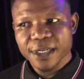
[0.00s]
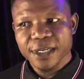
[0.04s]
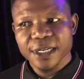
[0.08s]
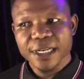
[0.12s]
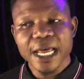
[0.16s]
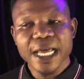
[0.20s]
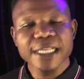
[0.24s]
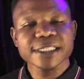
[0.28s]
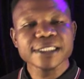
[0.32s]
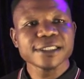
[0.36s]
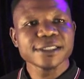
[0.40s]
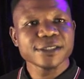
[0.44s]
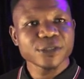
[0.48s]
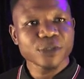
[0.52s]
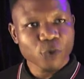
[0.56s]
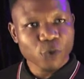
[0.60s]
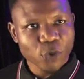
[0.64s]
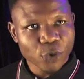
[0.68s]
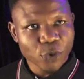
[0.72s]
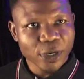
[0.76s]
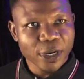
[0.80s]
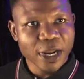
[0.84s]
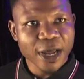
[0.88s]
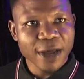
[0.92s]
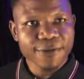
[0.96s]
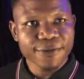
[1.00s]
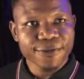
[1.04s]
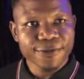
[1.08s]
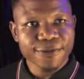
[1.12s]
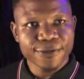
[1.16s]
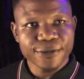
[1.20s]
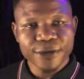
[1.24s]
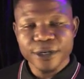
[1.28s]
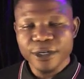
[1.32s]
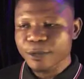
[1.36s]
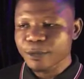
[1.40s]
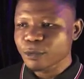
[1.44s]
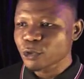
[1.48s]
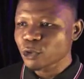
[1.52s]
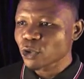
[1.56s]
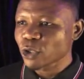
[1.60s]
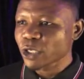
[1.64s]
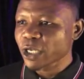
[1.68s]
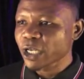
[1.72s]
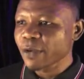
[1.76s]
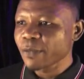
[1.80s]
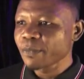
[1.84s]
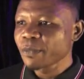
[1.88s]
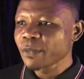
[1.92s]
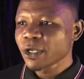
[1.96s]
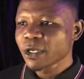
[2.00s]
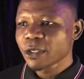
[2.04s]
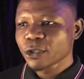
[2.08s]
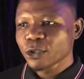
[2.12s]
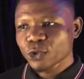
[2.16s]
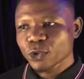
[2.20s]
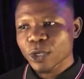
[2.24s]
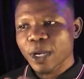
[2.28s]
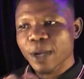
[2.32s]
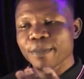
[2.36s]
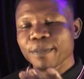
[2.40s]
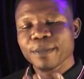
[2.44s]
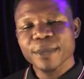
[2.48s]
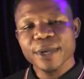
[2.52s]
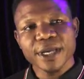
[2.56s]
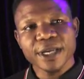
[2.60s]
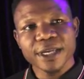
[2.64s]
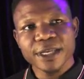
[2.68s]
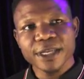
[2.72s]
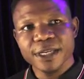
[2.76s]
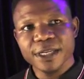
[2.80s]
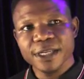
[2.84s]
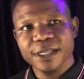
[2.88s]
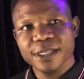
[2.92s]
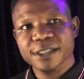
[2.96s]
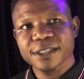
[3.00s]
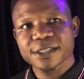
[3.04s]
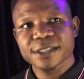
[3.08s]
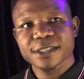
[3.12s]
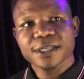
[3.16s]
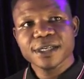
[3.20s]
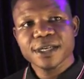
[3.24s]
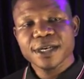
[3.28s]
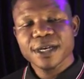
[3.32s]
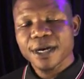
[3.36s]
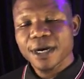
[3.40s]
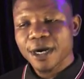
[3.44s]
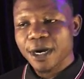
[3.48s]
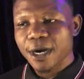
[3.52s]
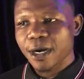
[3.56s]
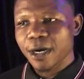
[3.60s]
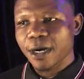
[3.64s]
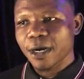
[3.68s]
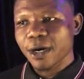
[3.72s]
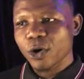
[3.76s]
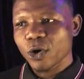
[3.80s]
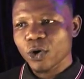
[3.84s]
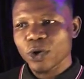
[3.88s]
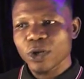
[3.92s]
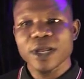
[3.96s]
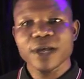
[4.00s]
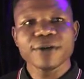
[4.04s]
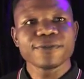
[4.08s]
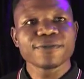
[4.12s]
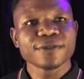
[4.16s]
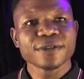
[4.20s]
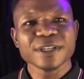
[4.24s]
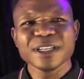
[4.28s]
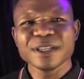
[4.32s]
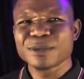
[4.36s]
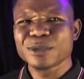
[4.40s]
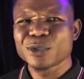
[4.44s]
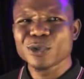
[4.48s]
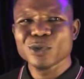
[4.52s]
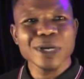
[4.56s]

That is Ola Philips. Okay, so I'm making it Ola Philips.